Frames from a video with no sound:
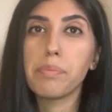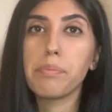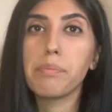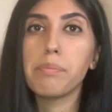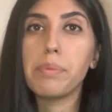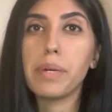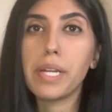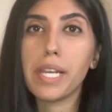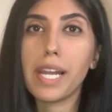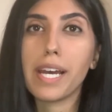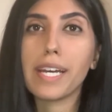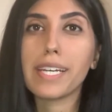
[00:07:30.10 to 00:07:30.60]

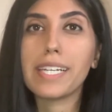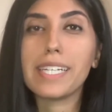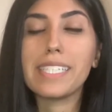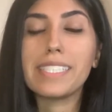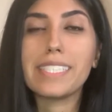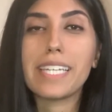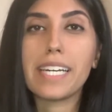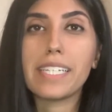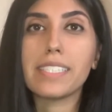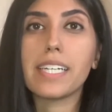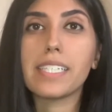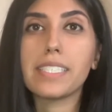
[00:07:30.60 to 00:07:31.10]
But like I
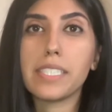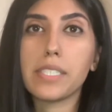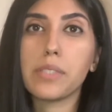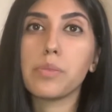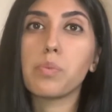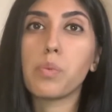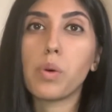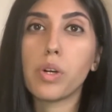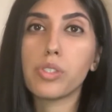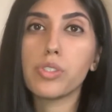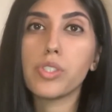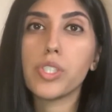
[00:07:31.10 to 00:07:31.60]
said, I
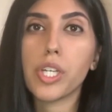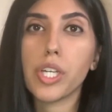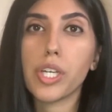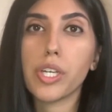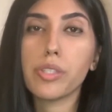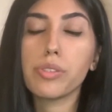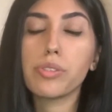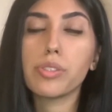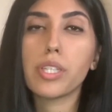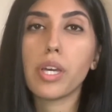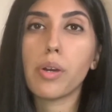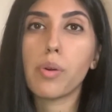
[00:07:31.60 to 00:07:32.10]
did want
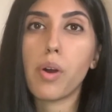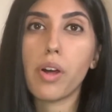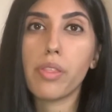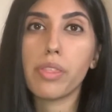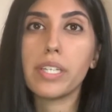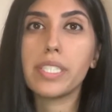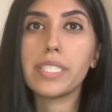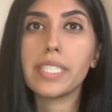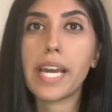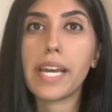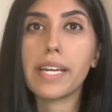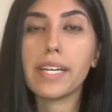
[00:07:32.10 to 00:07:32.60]
to. So on
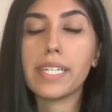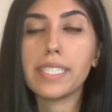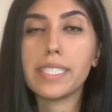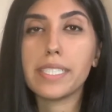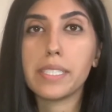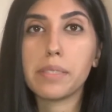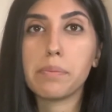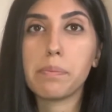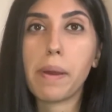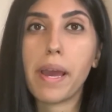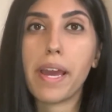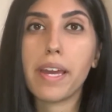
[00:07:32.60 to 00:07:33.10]
the day I
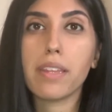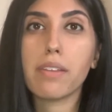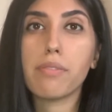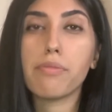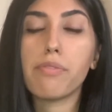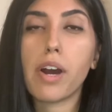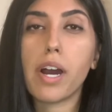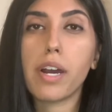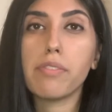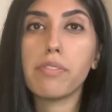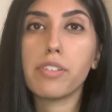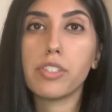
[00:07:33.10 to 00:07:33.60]
did pay the
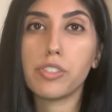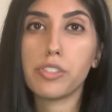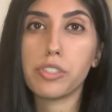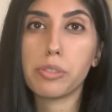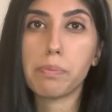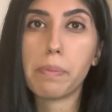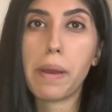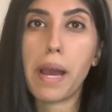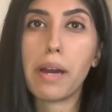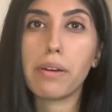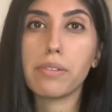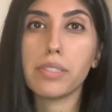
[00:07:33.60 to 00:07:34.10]

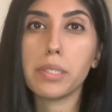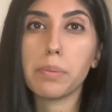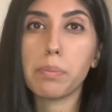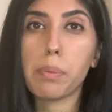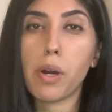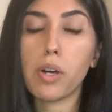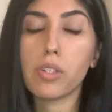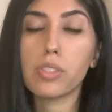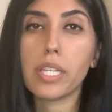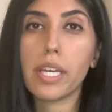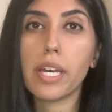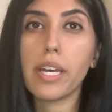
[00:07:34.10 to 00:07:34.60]
£500
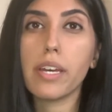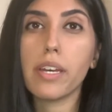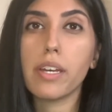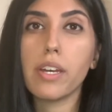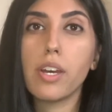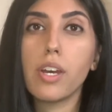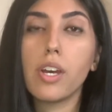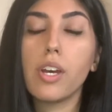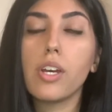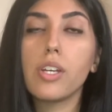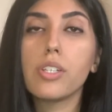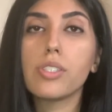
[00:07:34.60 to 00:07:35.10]
deposit.
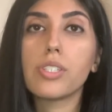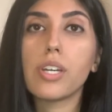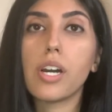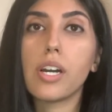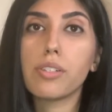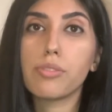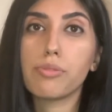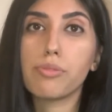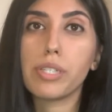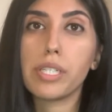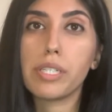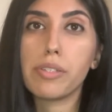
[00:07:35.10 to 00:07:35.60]
So
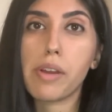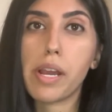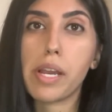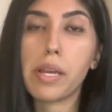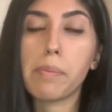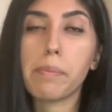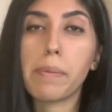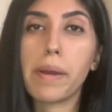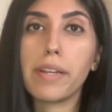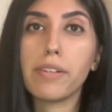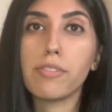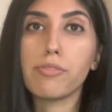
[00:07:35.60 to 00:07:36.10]
I'd really
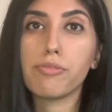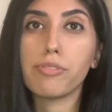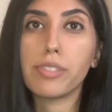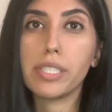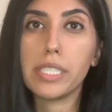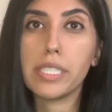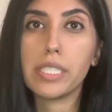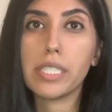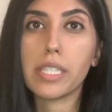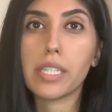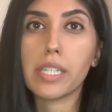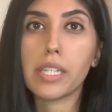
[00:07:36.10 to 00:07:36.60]
recommend
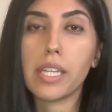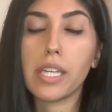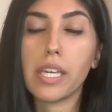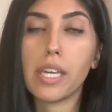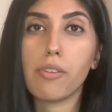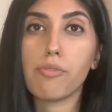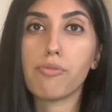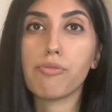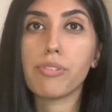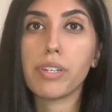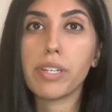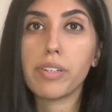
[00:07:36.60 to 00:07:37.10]
reading
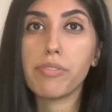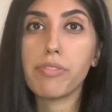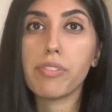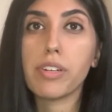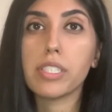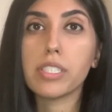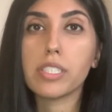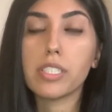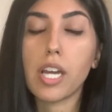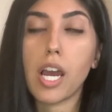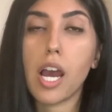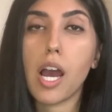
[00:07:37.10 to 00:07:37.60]
the
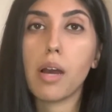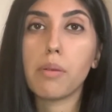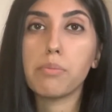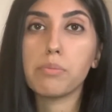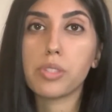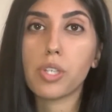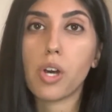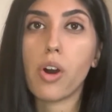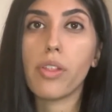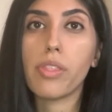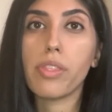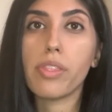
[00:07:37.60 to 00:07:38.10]
refund terms
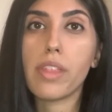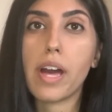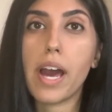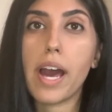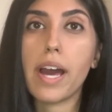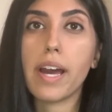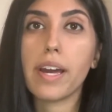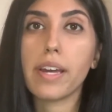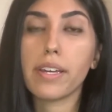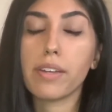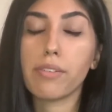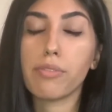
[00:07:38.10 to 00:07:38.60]
on
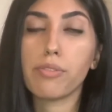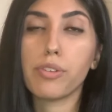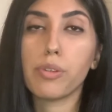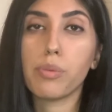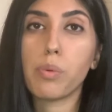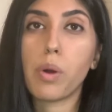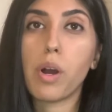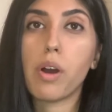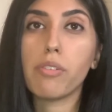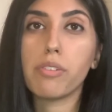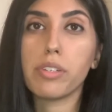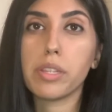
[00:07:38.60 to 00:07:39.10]
that if
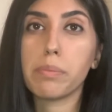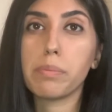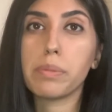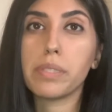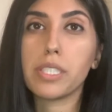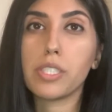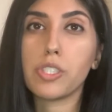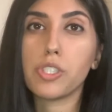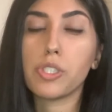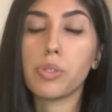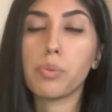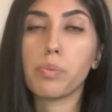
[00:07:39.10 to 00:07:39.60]
you are in the
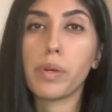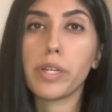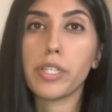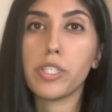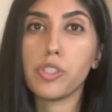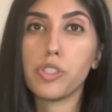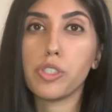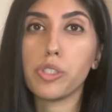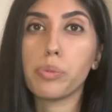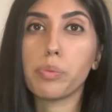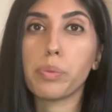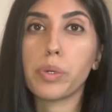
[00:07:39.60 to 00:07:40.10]
position where you
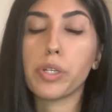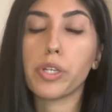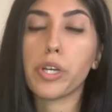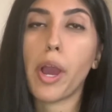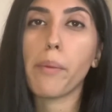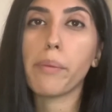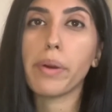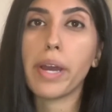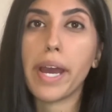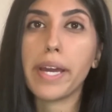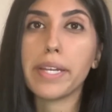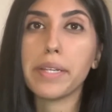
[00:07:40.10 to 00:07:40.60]
do want to
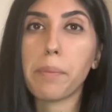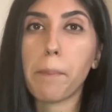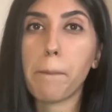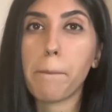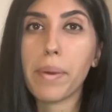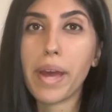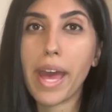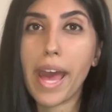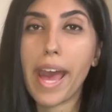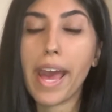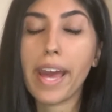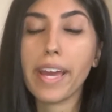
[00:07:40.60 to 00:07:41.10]
go ahead and
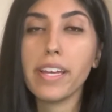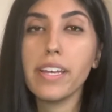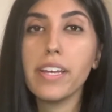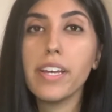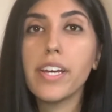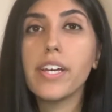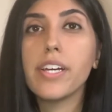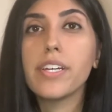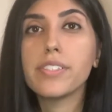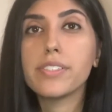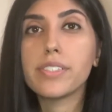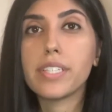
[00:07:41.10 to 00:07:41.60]
pay.
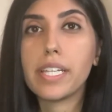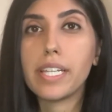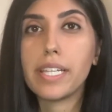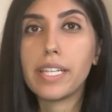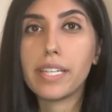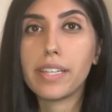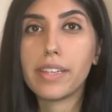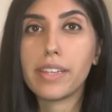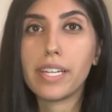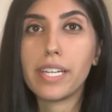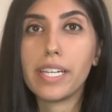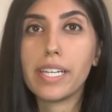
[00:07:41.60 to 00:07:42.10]
So
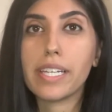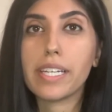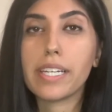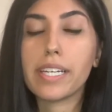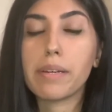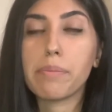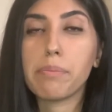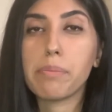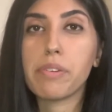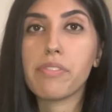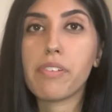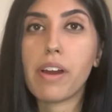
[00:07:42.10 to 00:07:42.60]
the link
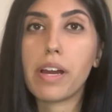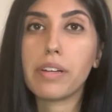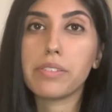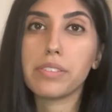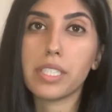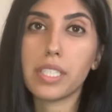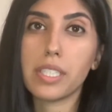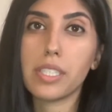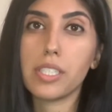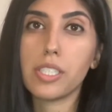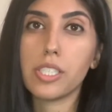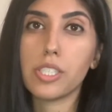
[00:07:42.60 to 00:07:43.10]
can be found
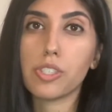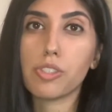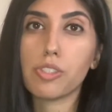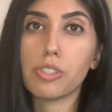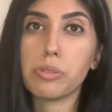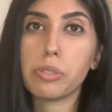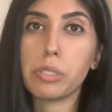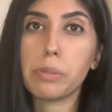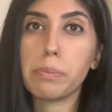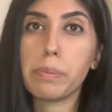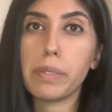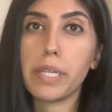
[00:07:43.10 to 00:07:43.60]
in the
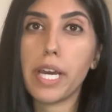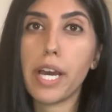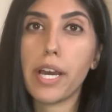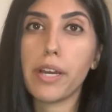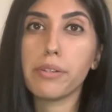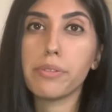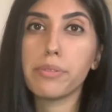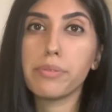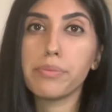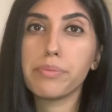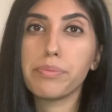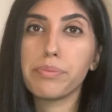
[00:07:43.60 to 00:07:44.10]
description
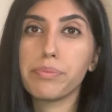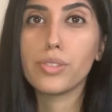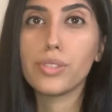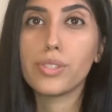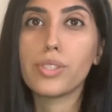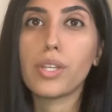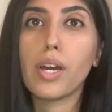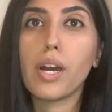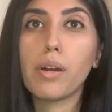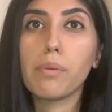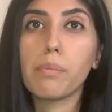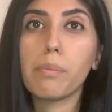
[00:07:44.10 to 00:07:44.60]
below.
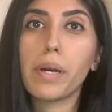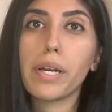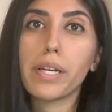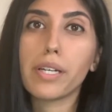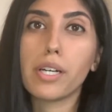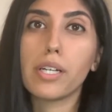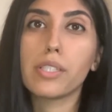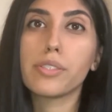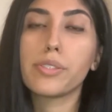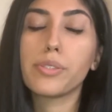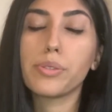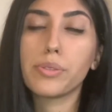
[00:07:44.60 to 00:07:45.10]
So my
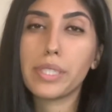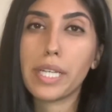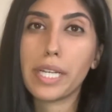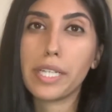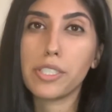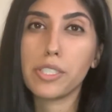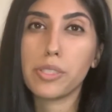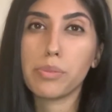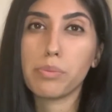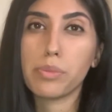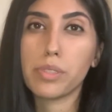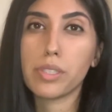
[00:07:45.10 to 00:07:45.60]

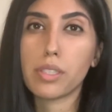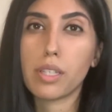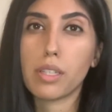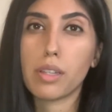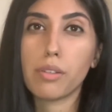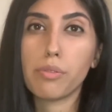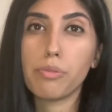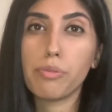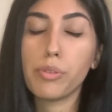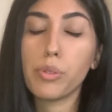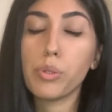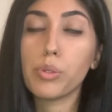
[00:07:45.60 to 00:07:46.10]
consultation was on
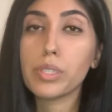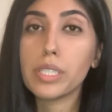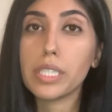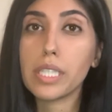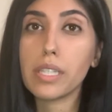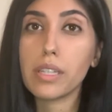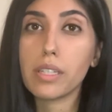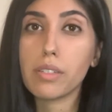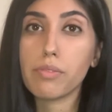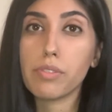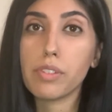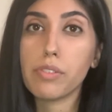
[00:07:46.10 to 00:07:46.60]
the
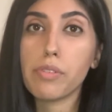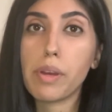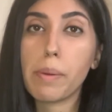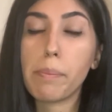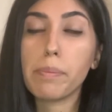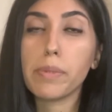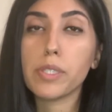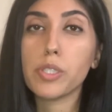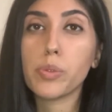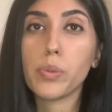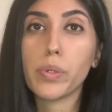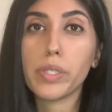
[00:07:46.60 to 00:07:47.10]
14th of
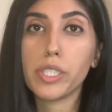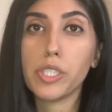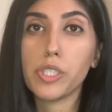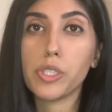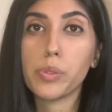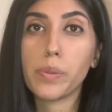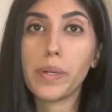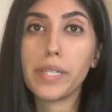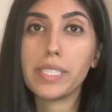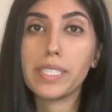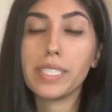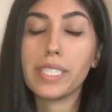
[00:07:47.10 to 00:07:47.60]
November
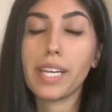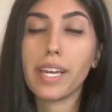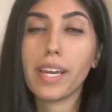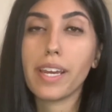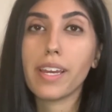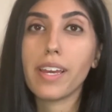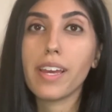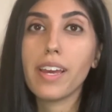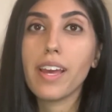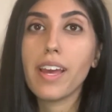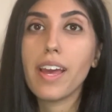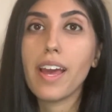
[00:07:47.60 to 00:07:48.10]

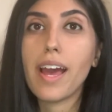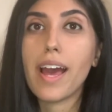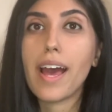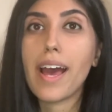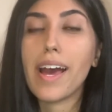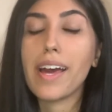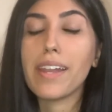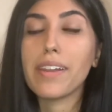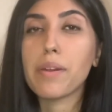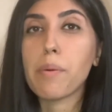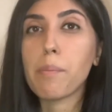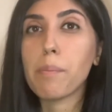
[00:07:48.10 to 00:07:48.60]
2020,
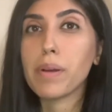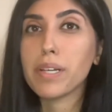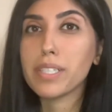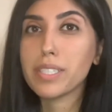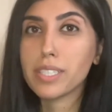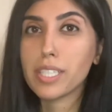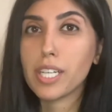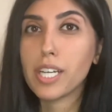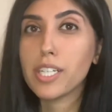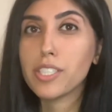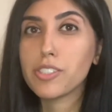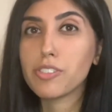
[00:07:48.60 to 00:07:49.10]
and my
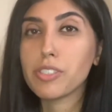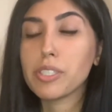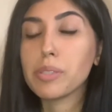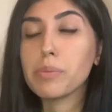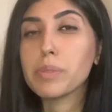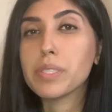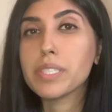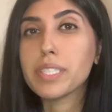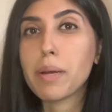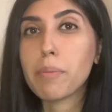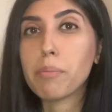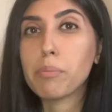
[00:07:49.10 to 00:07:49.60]
surgery
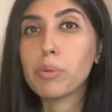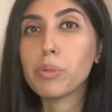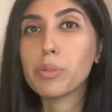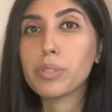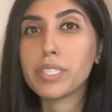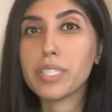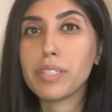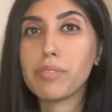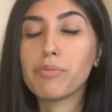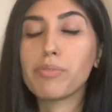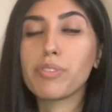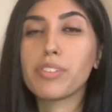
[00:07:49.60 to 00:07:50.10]
was then
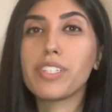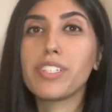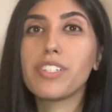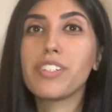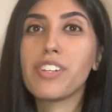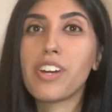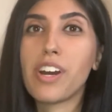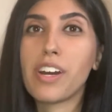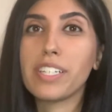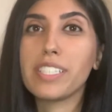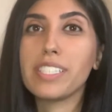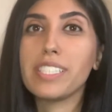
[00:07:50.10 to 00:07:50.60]
booked in for the
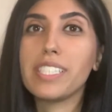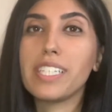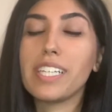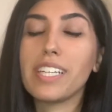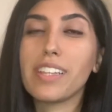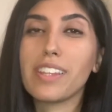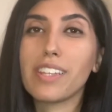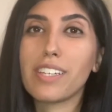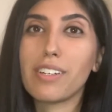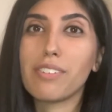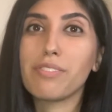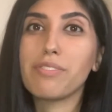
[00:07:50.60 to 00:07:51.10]

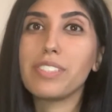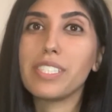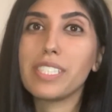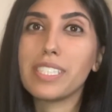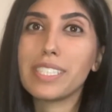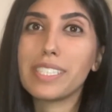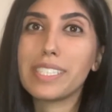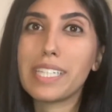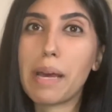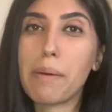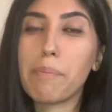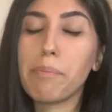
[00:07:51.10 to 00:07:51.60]
19th of
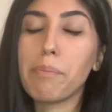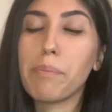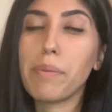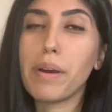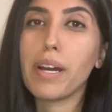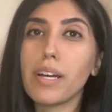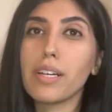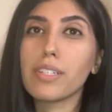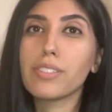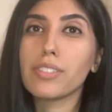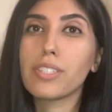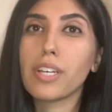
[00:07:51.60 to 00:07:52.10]

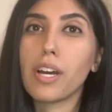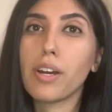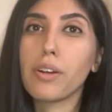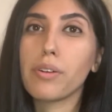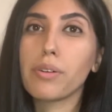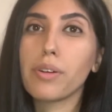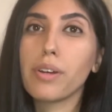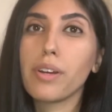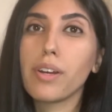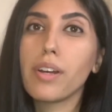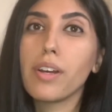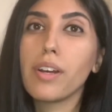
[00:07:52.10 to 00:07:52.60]
December.
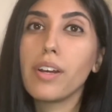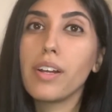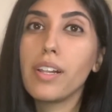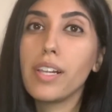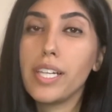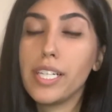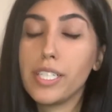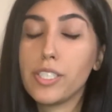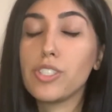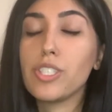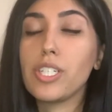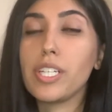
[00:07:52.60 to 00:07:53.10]
So
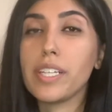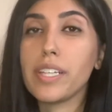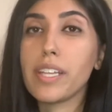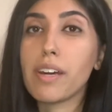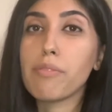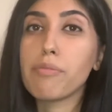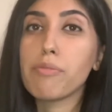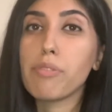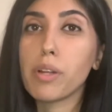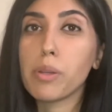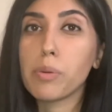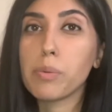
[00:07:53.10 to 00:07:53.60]
literally
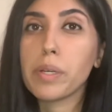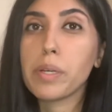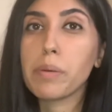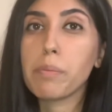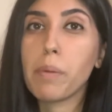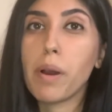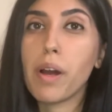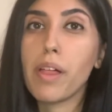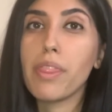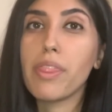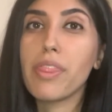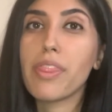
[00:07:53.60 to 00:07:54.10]
that following
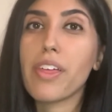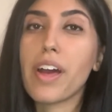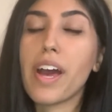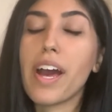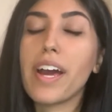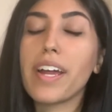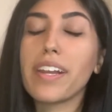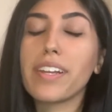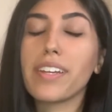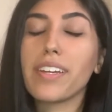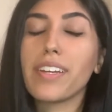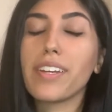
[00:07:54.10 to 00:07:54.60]
month,
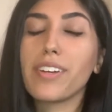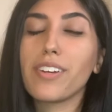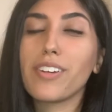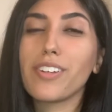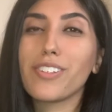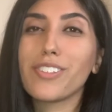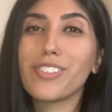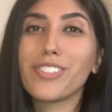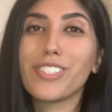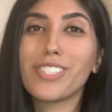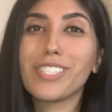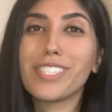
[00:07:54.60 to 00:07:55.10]
and it
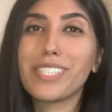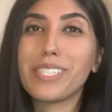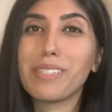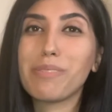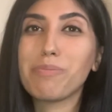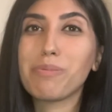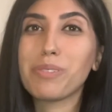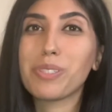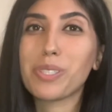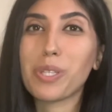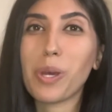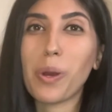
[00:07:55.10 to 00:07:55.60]
just
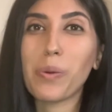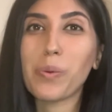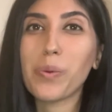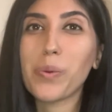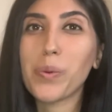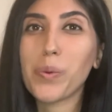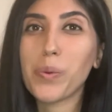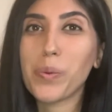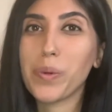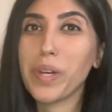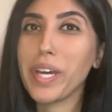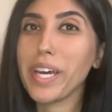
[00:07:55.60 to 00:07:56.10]
seems so
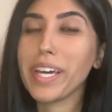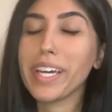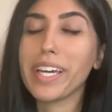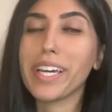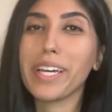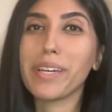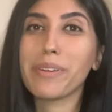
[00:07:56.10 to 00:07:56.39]
quick.